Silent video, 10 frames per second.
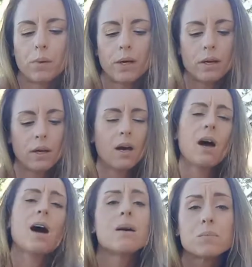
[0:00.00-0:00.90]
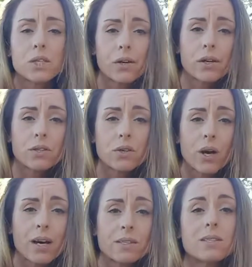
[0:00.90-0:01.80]
But I'm serious, you
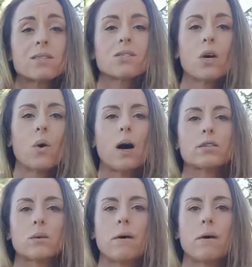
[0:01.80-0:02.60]
guys, this is so awesome.